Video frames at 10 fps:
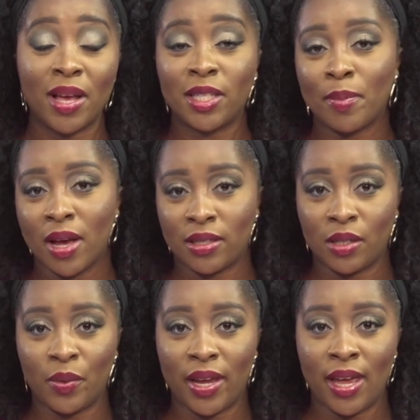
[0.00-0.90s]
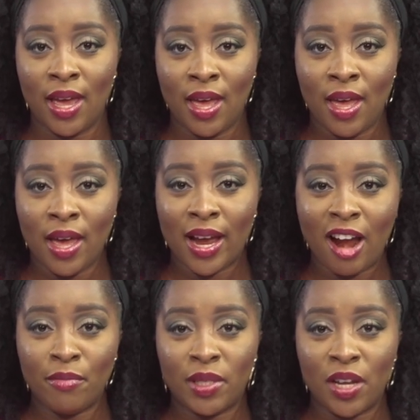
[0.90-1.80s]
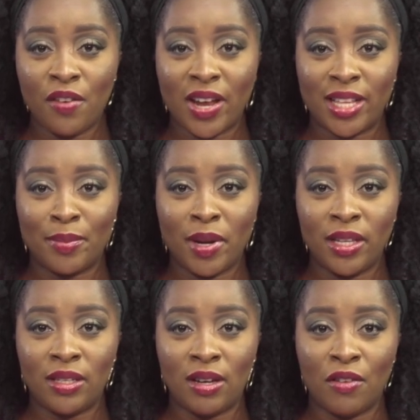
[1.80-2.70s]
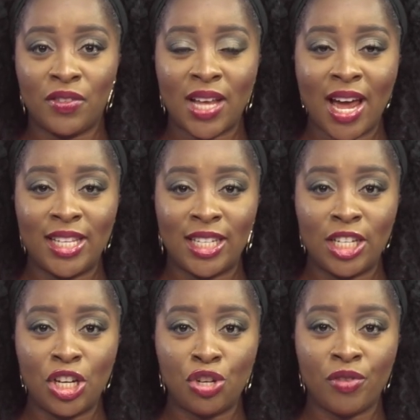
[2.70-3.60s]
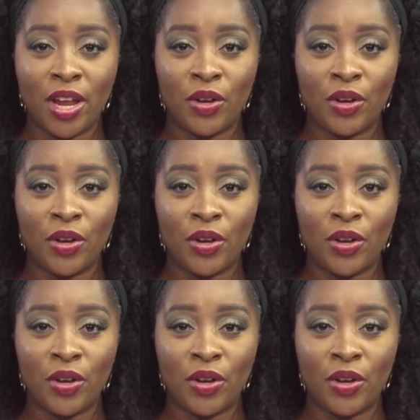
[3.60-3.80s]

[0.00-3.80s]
has passed away. Karim served as Minister of Science and Tertiary